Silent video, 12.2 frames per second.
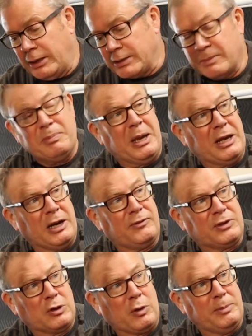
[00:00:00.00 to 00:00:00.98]
isn't big
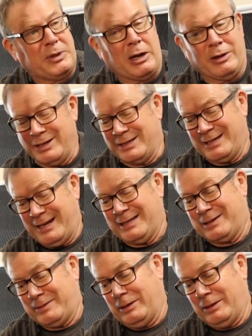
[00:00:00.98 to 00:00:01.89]
enough to crimp down on this, because that's